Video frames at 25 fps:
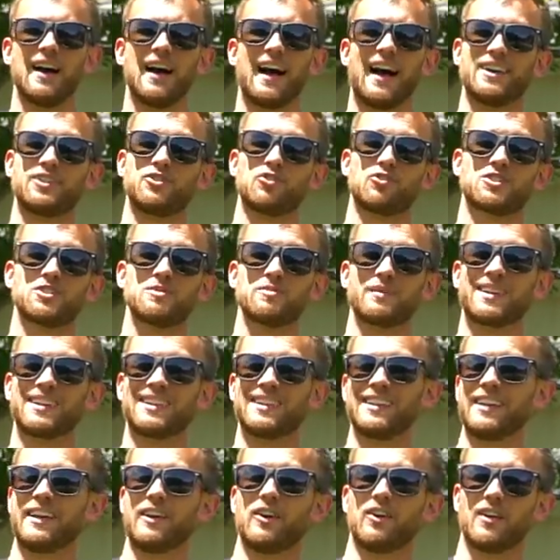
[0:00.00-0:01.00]
I took some
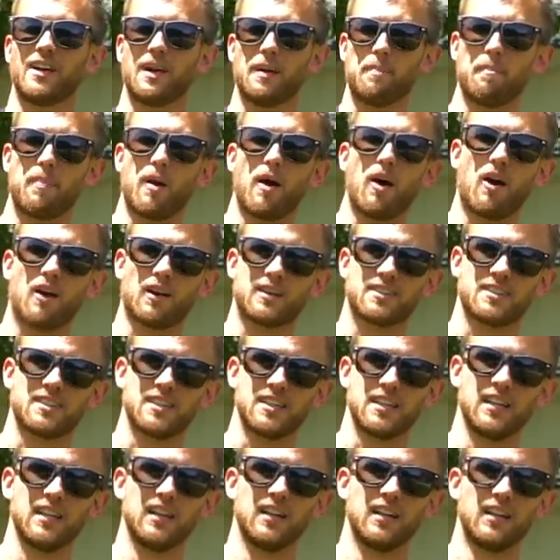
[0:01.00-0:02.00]
clear
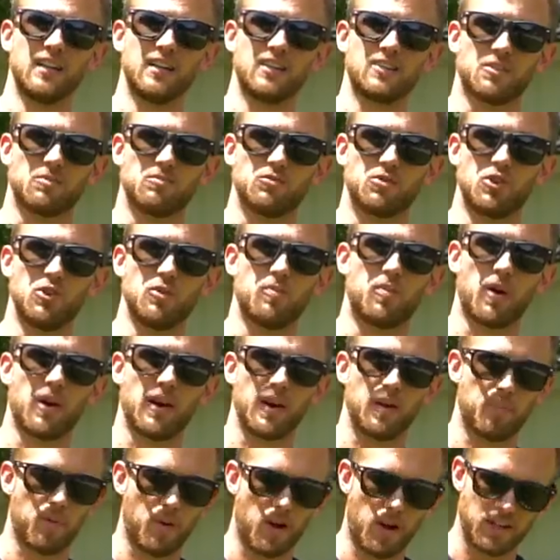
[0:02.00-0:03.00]
epoxy, some two-part
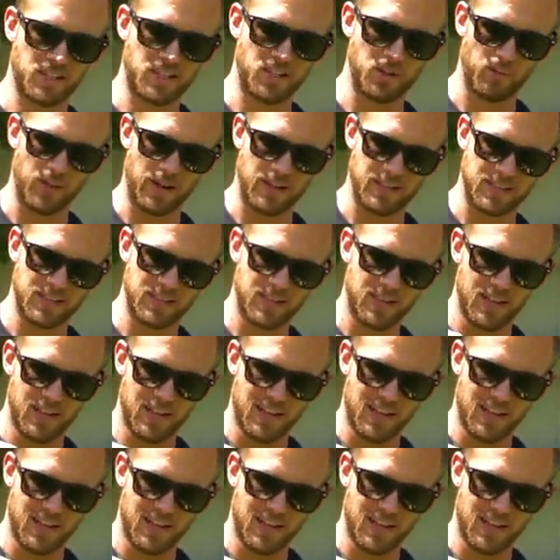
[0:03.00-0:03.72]
epoxy resin,